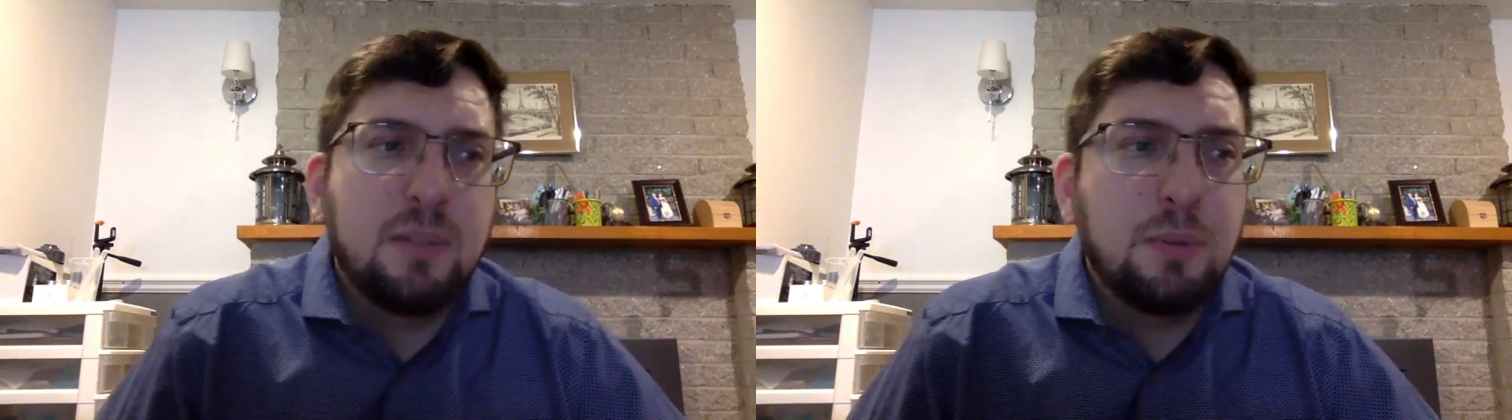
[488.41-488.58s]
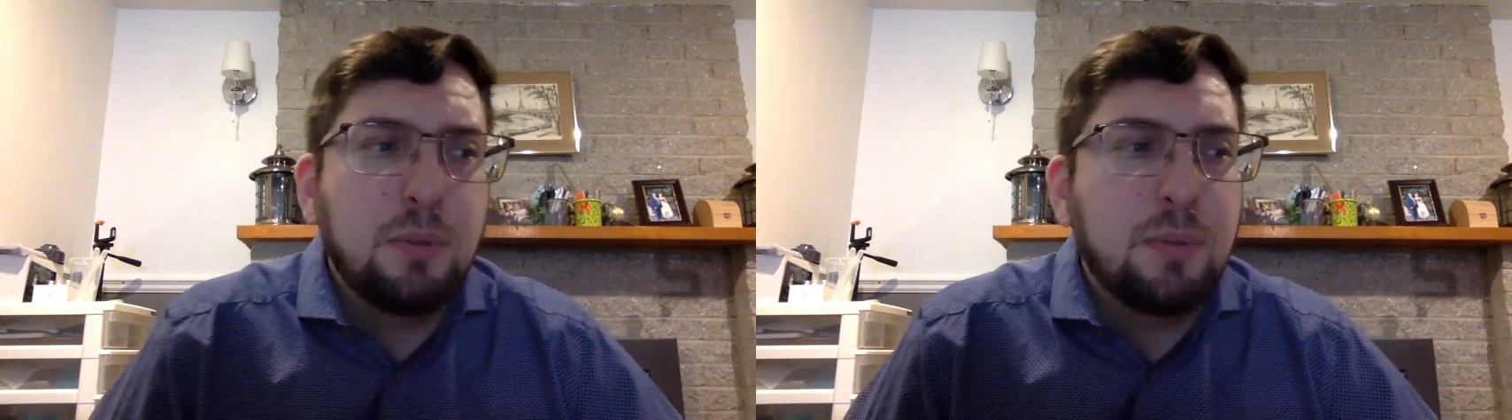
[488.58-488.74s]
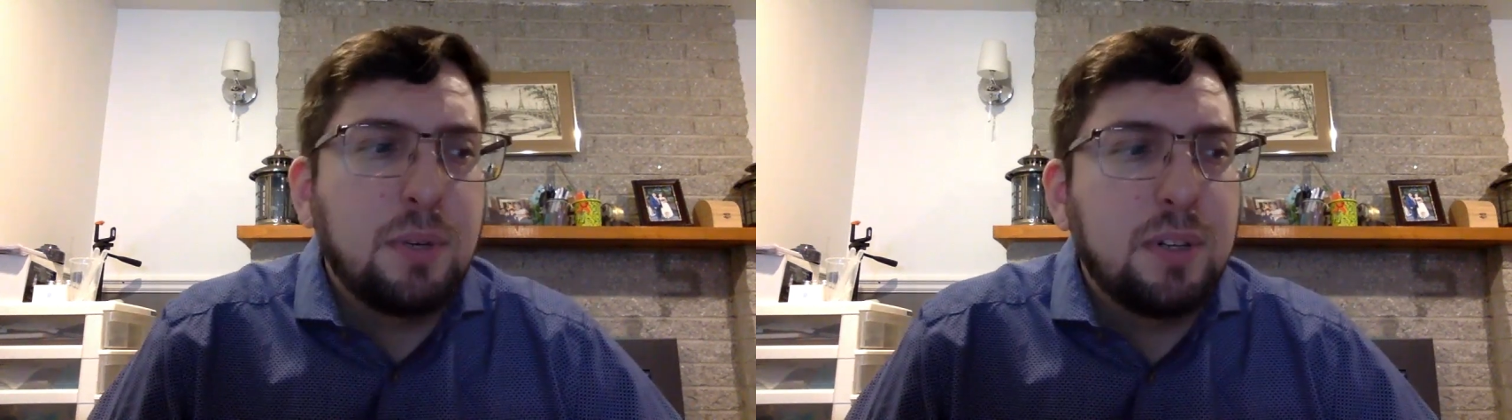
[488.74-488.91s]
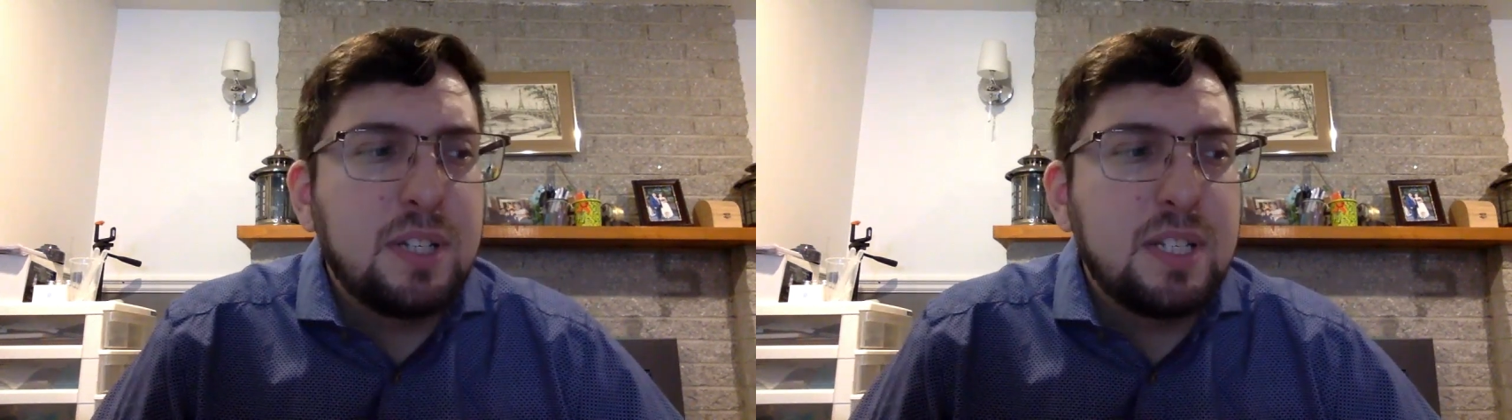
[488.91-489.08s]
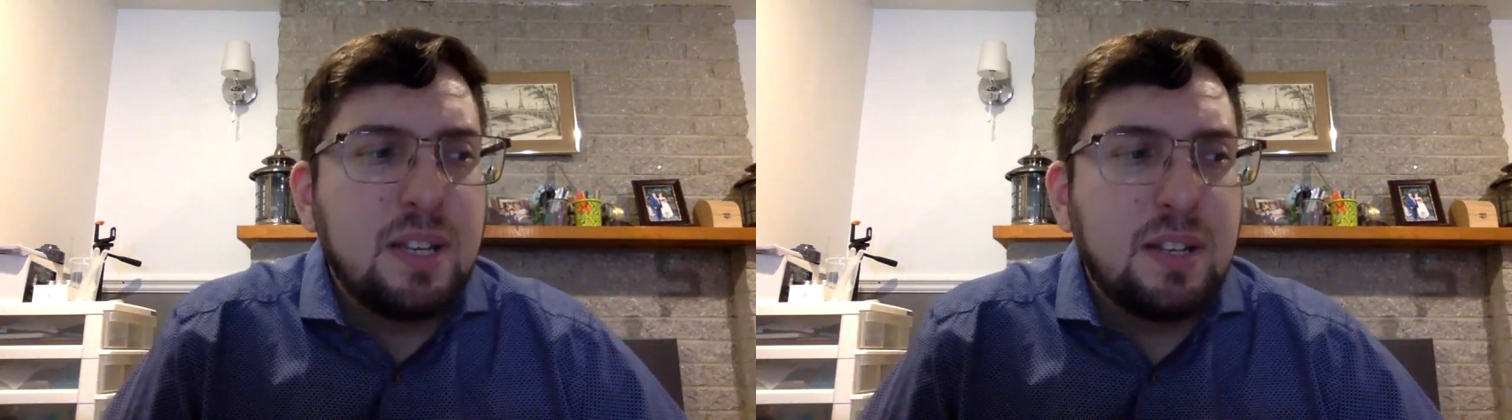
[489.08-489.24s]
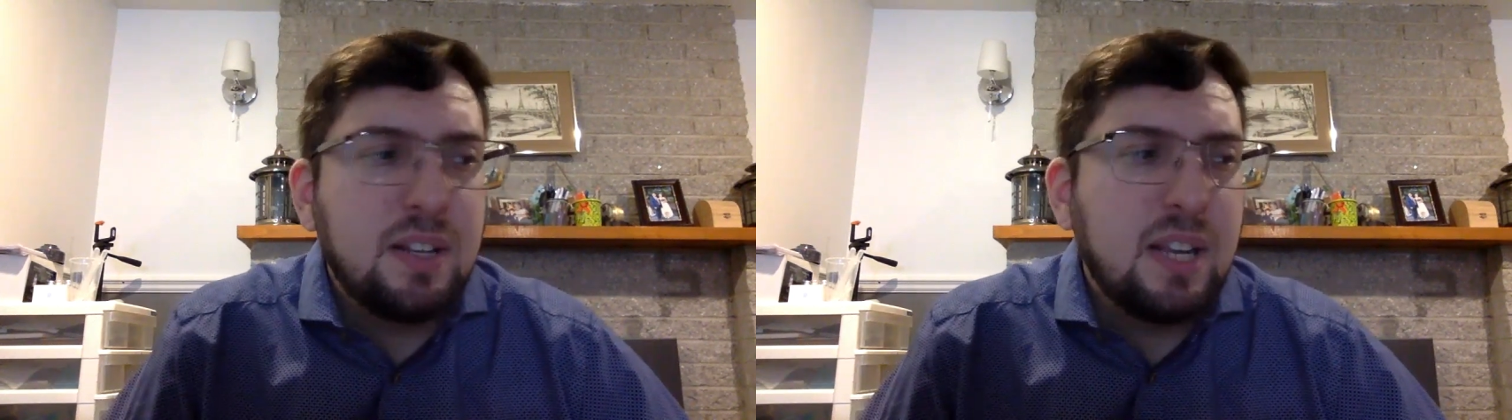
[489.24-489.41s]
will wear
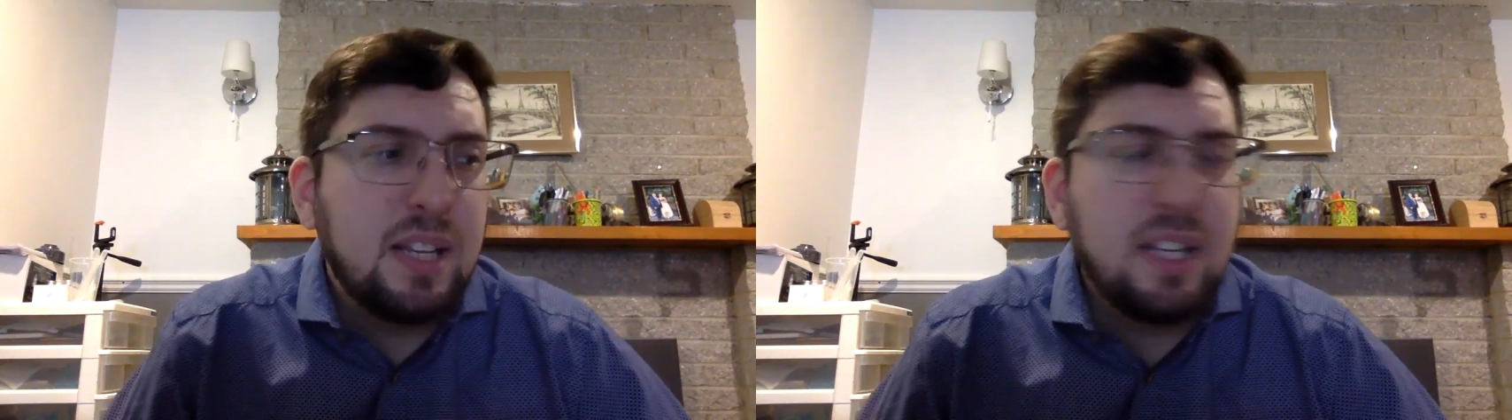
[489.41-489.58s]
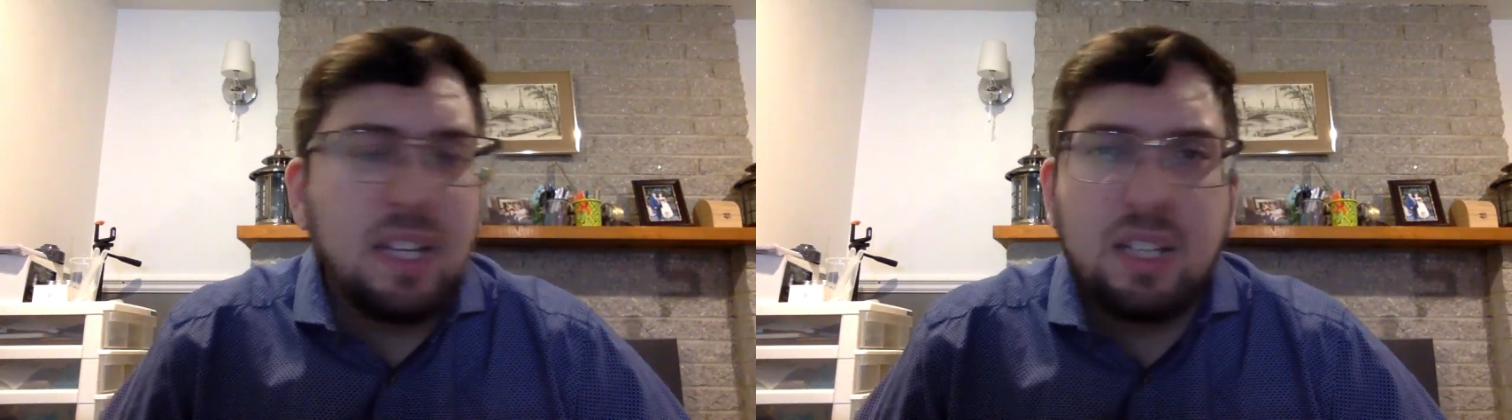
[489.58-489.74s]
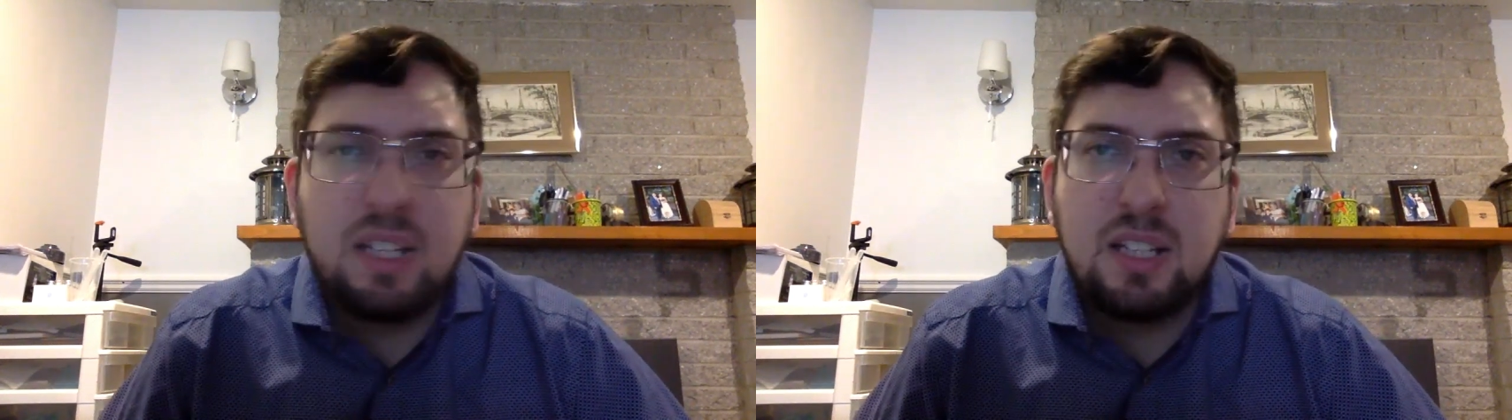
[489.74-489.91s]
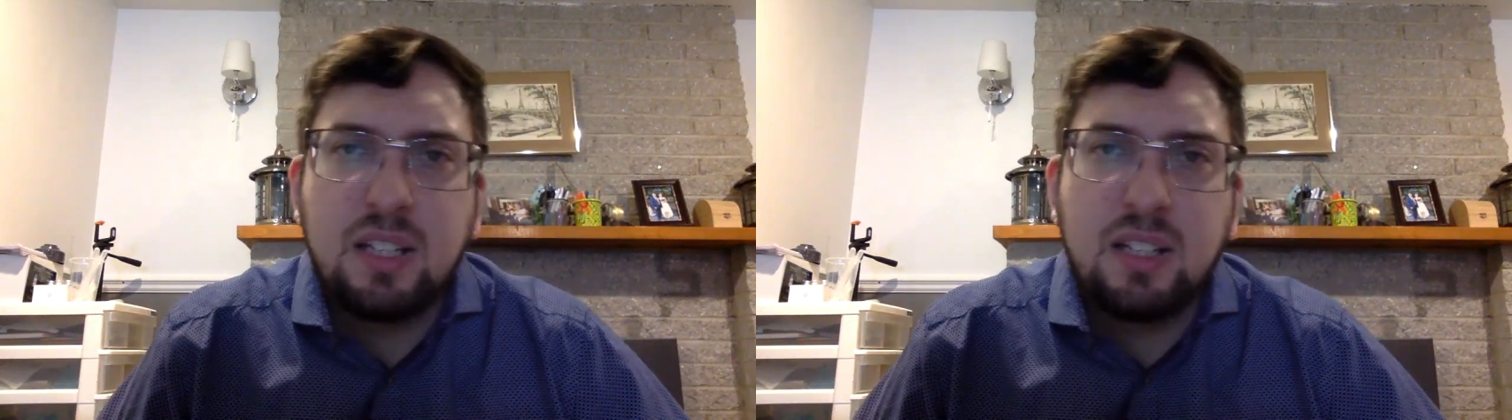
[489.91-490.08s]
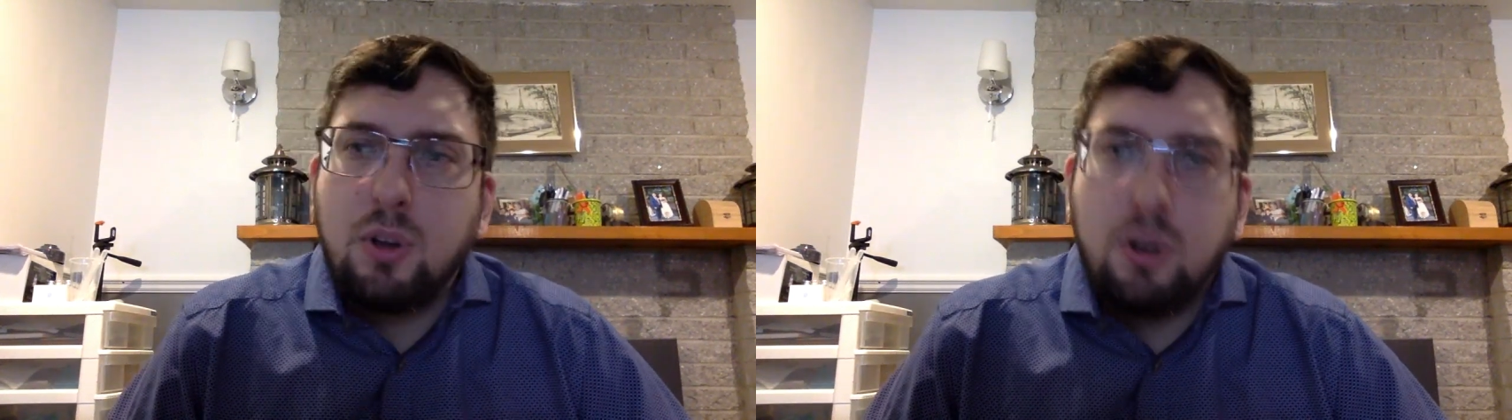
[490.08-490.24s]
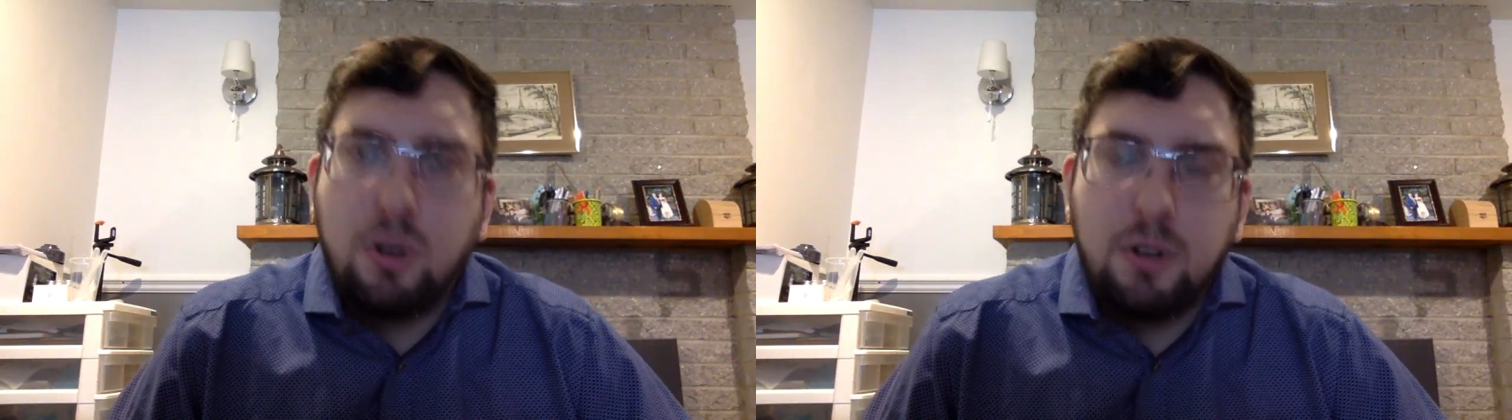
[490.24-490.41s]
this, I think.
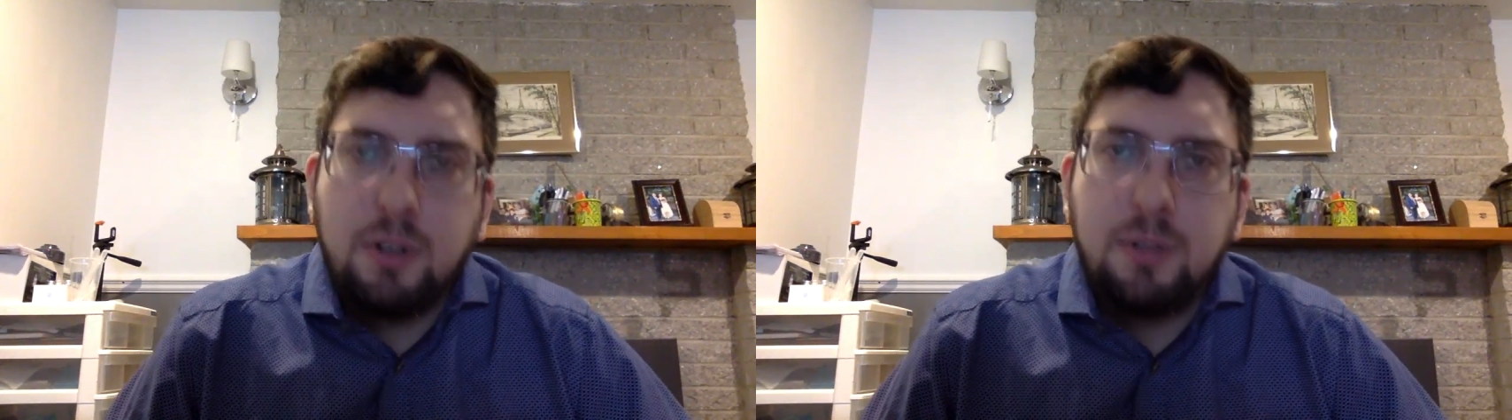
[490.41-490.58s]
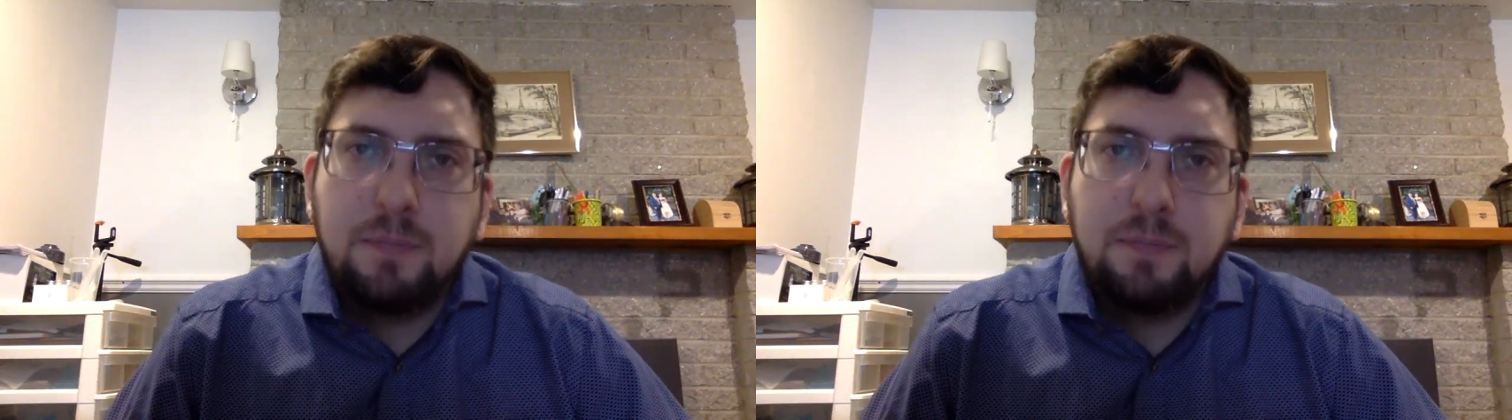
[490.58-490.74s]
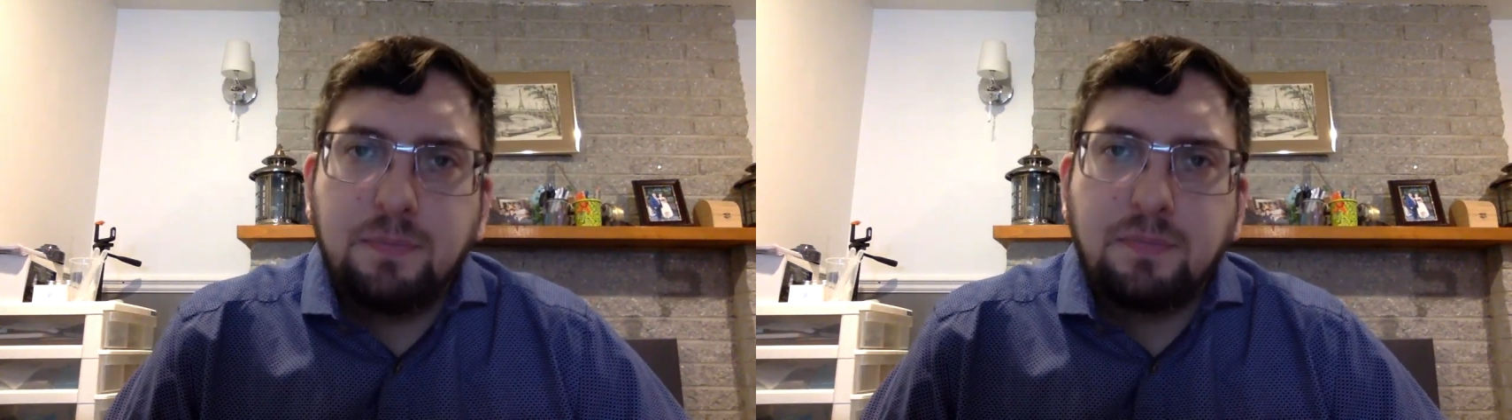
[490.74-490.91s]
Or